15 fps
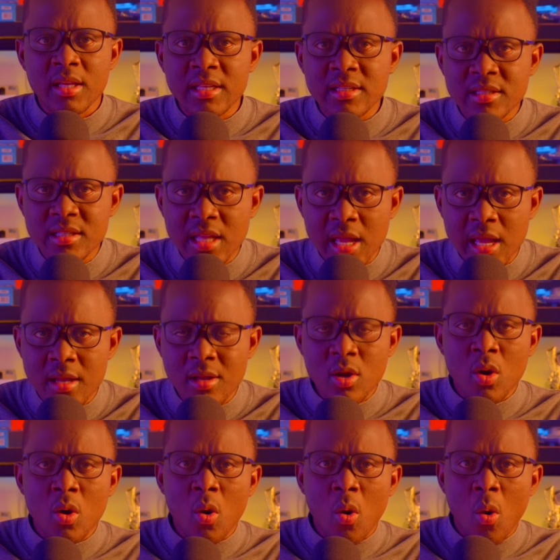It's the
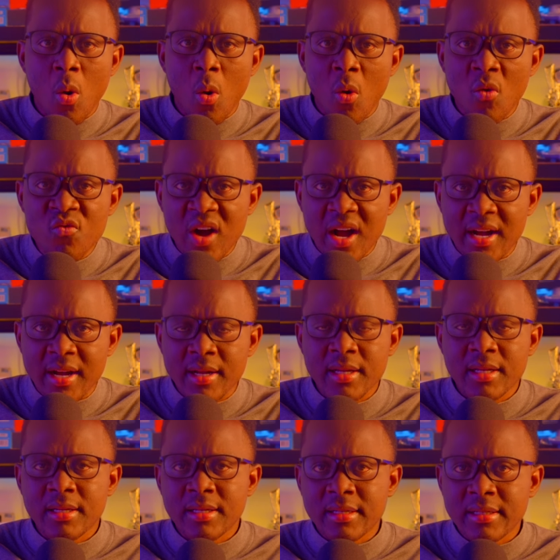
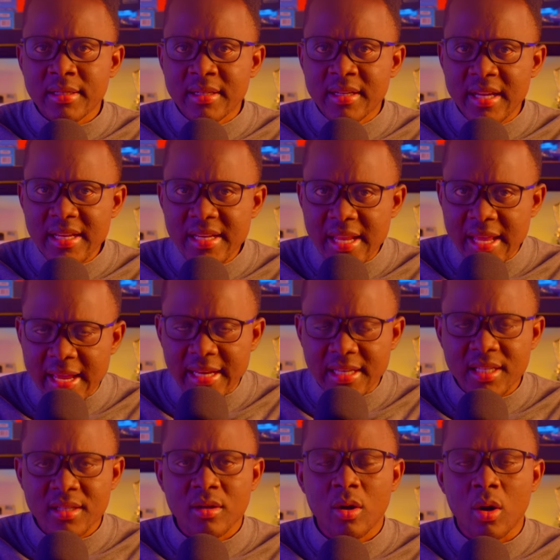overrated
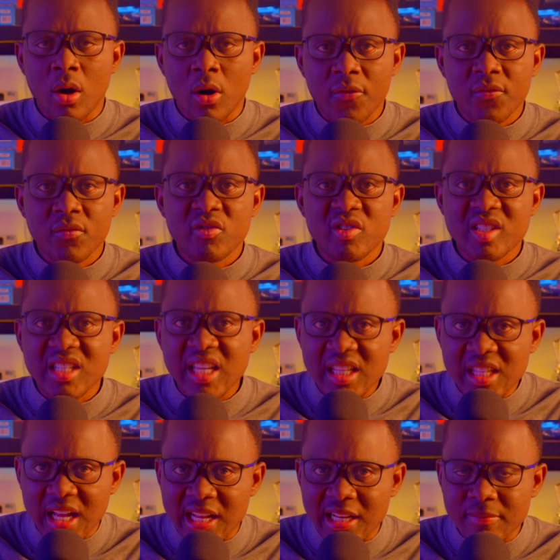of
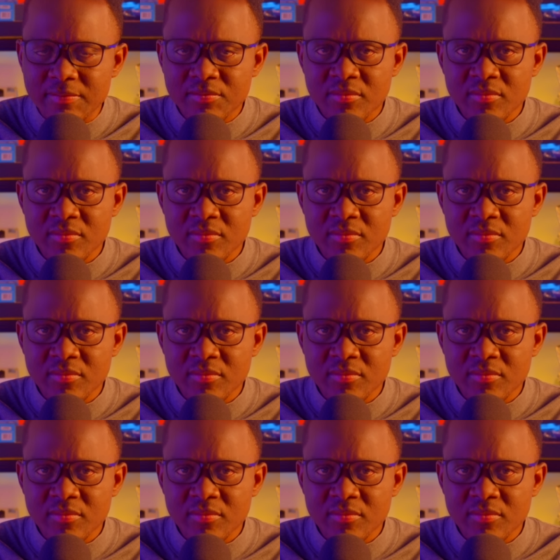Satan,